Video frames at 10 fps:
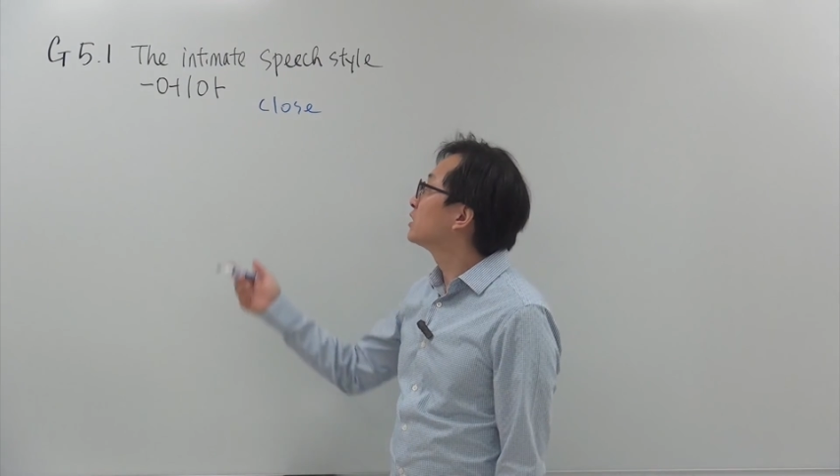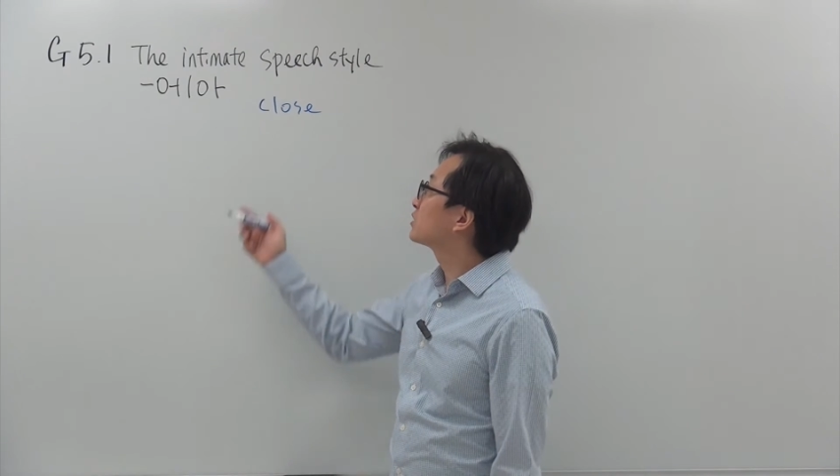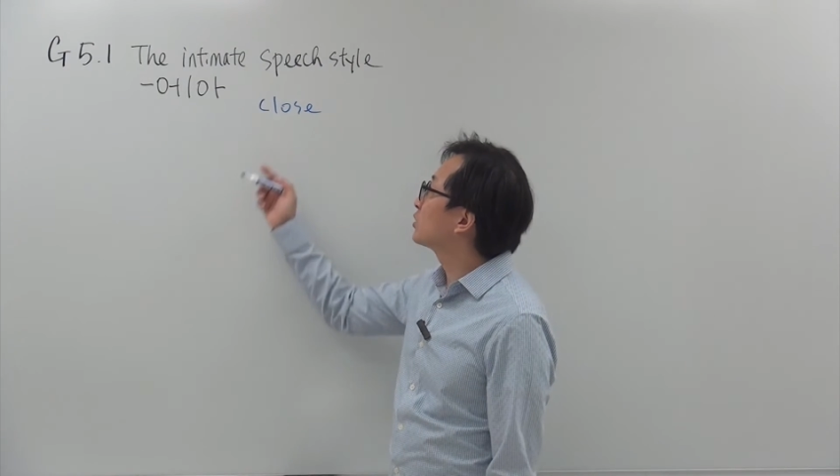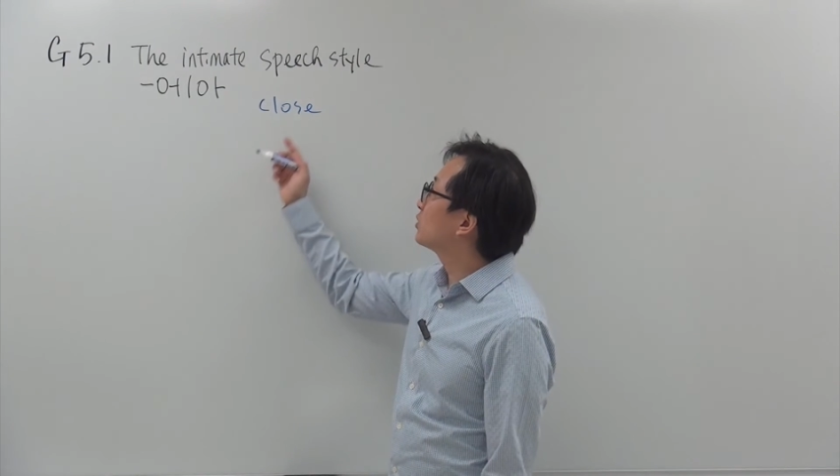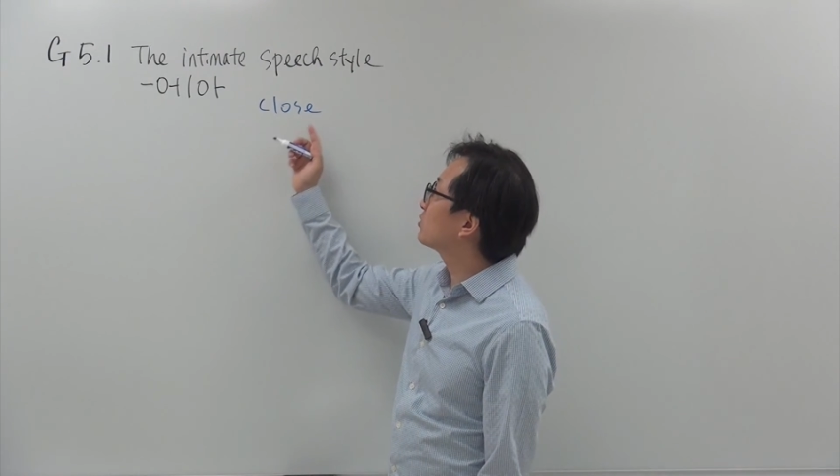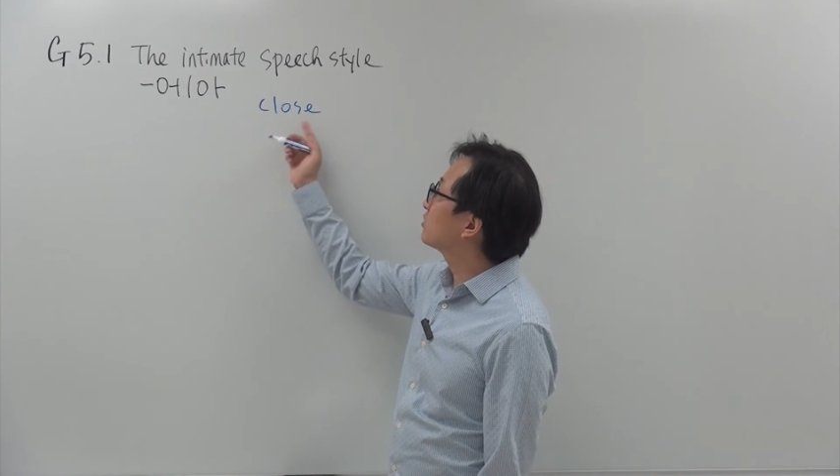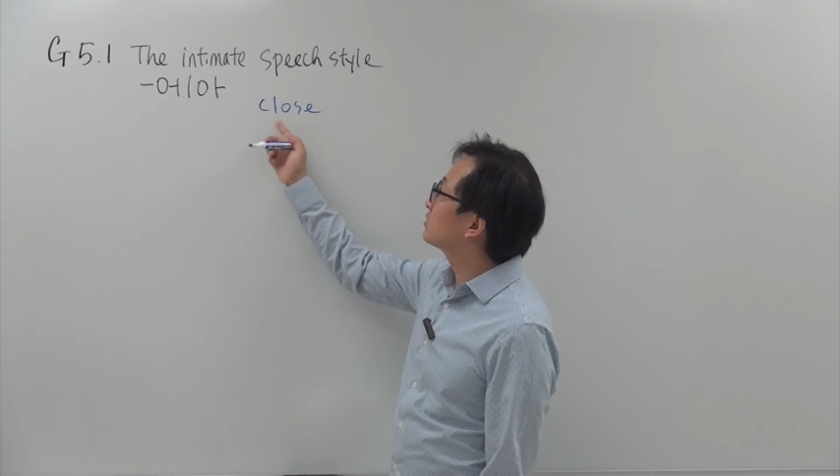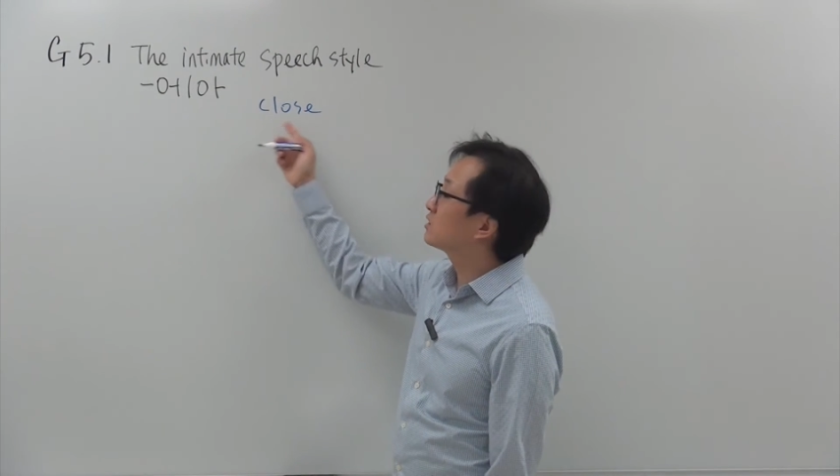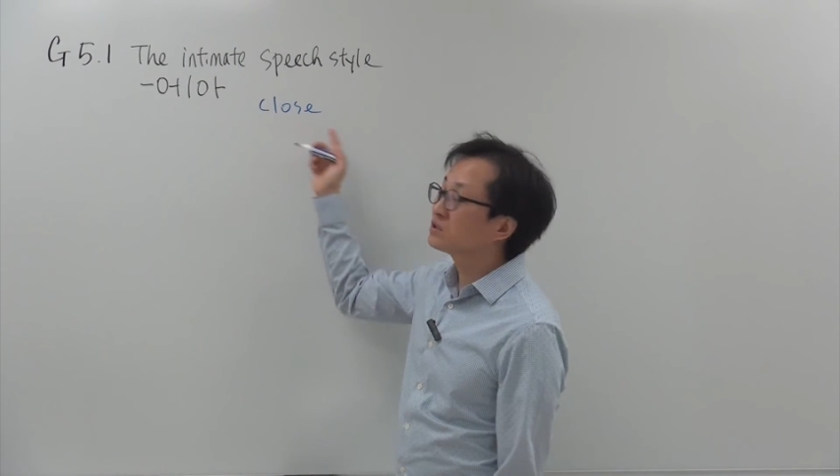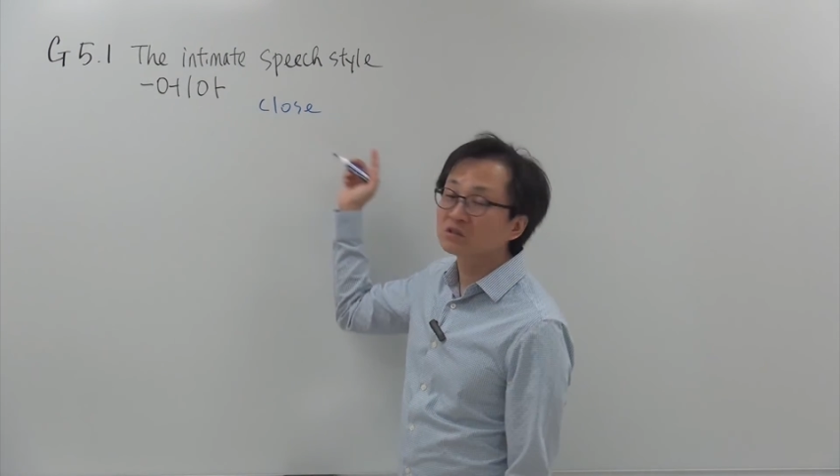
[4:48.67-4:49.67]
So
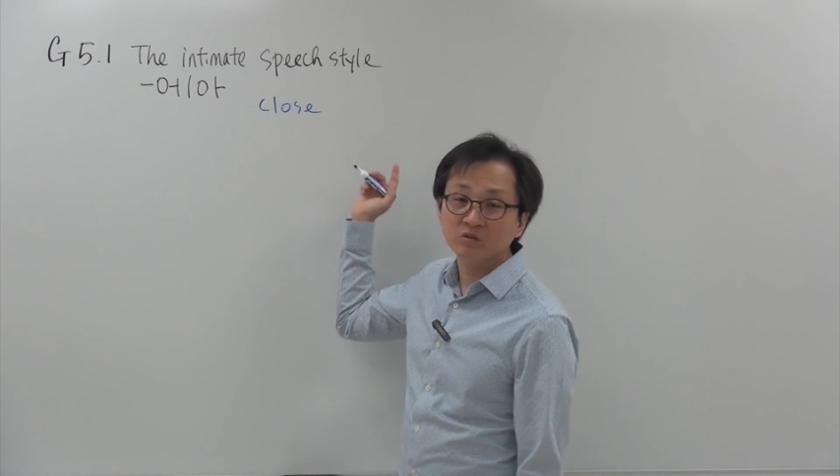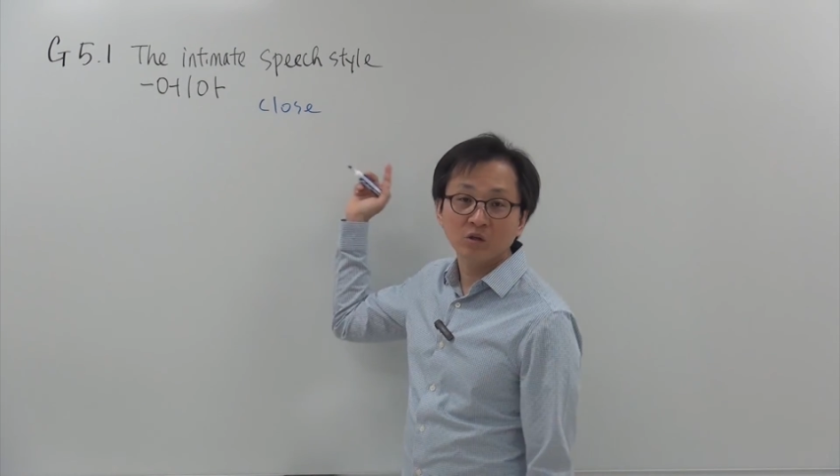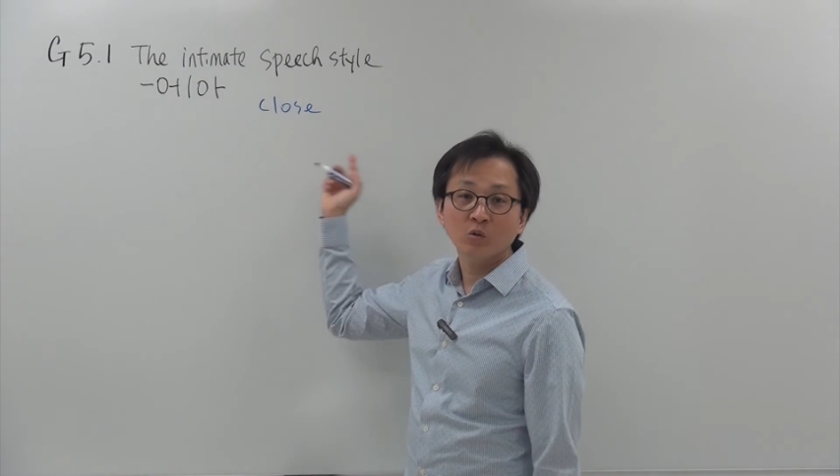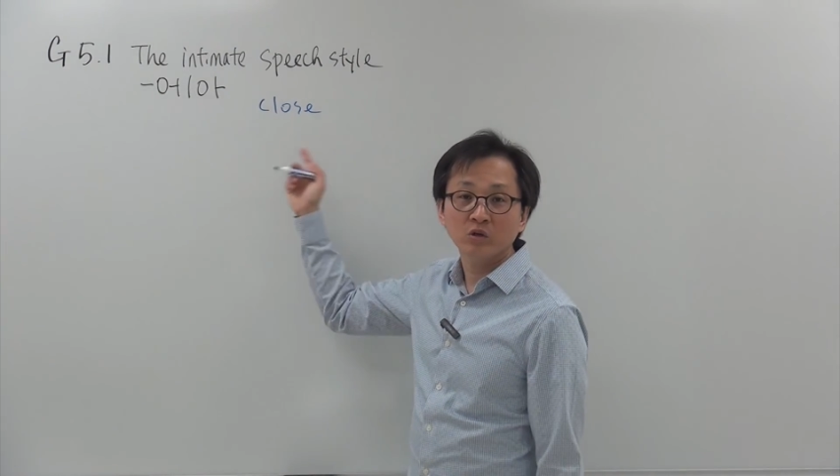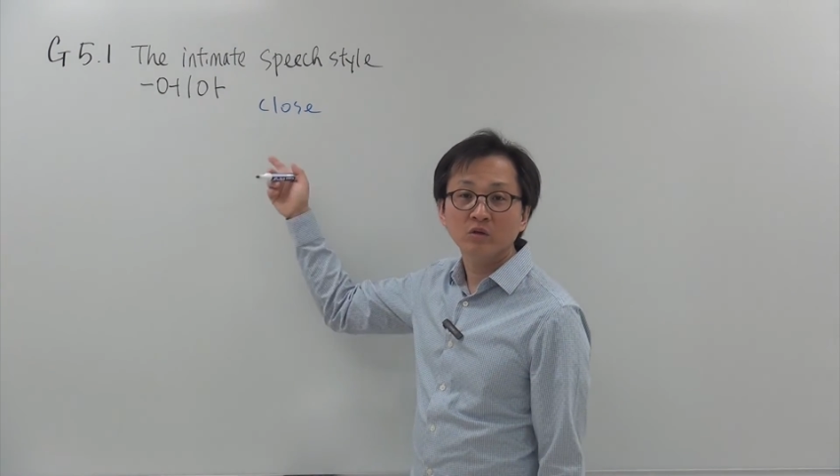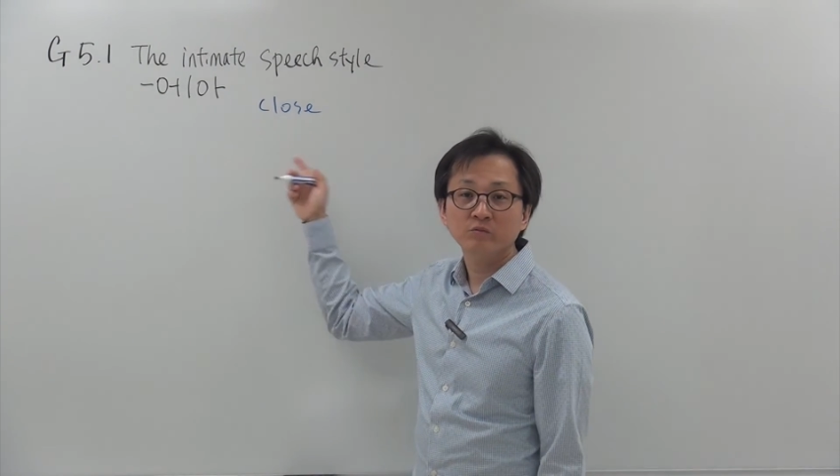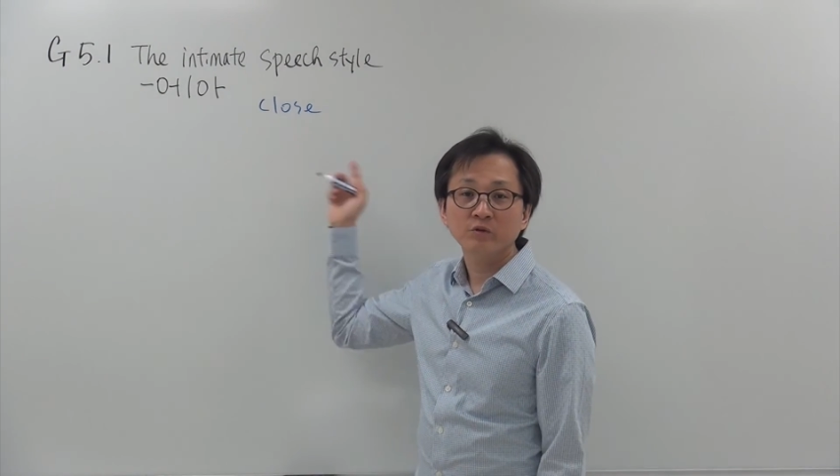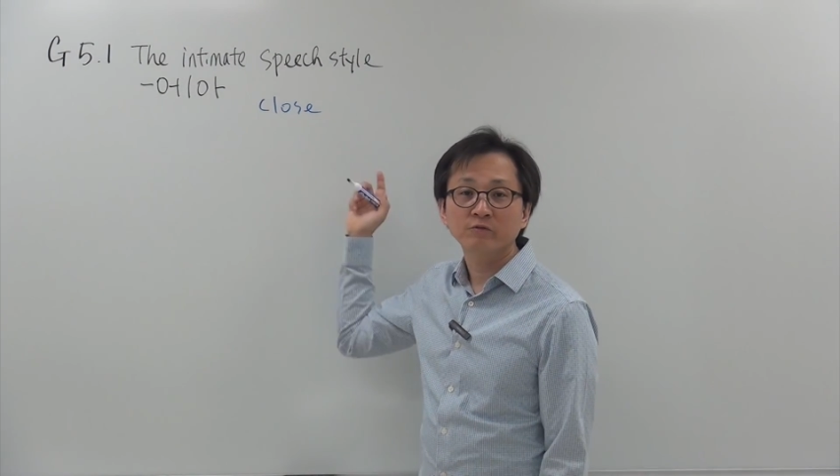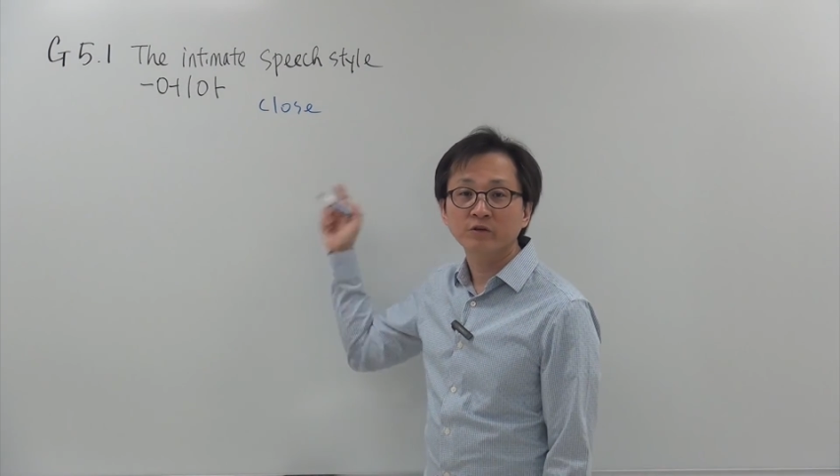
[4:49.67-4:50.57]
this is one of the